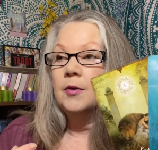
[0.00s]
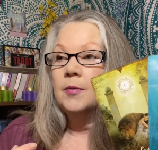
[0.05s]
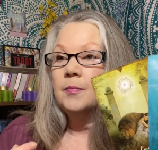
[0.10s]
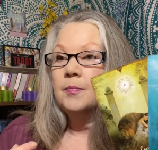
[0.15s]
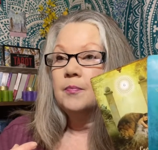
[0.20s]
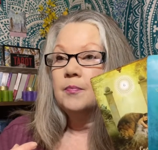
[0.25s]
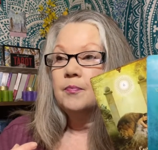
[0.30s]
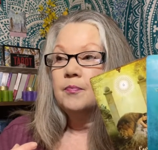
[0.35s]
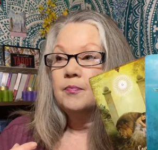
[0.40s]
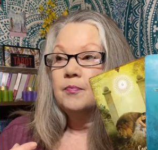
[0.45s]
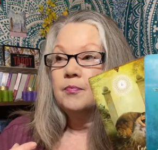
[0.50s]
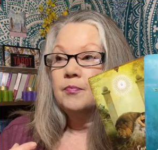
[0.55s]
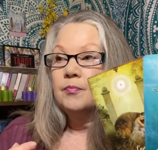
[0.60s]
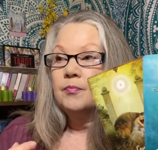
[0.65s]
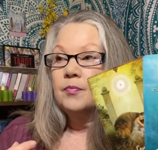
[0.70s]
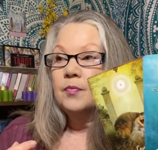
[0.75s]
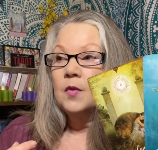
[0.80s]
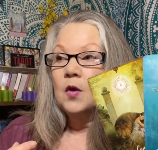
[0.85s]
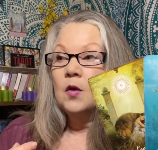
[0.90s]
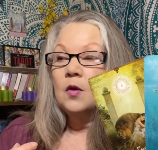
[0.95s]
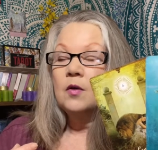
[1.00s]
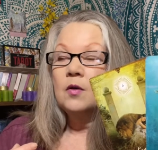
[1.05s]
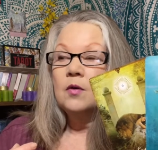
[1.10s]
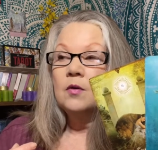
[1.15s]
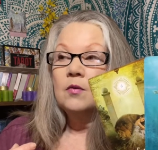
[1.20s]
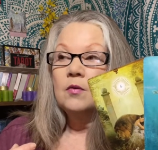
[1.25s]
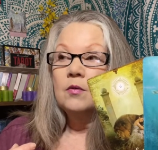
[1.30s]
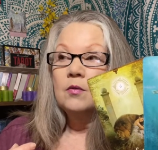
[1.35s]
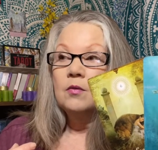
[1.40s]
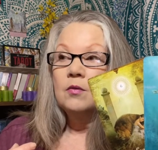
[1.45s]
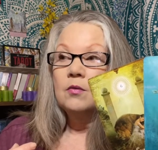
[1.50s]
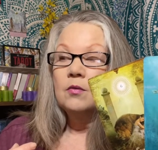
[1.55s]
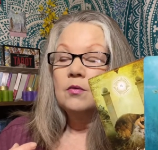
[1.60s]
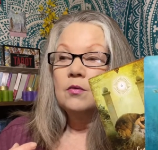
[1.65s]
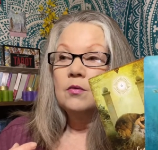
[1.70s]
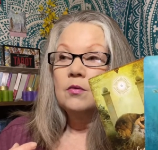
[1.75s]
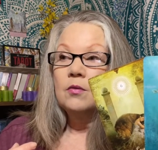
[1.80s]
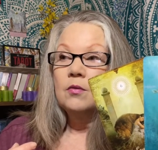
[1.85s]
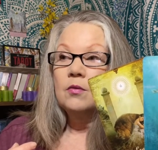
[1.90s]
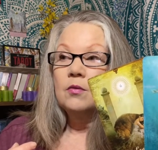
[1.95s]

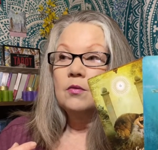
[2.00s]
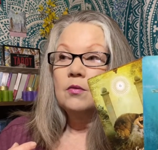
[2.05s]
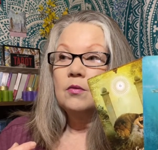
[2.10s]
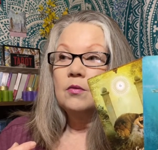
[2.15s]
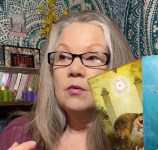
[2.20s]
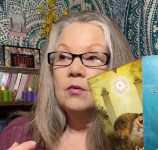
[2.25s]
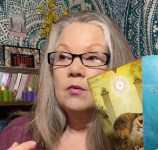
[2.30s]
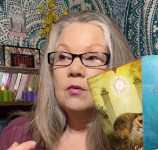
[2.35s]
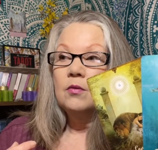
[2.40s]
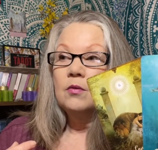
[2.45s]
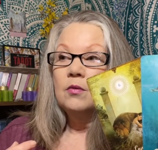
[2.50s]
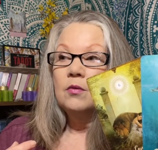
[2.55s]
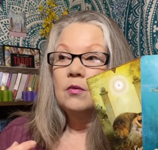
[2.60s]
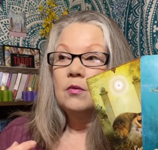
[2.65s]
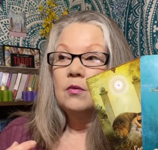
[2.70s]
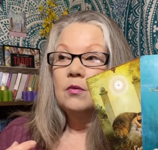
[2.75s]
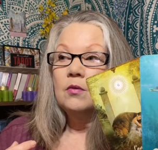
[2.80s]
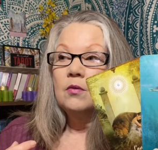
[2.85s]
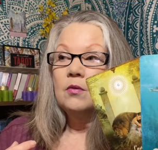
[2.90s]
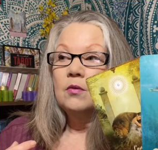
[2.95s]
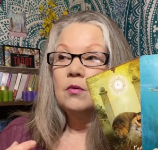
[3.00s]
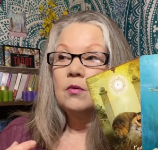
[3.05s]
[no speech]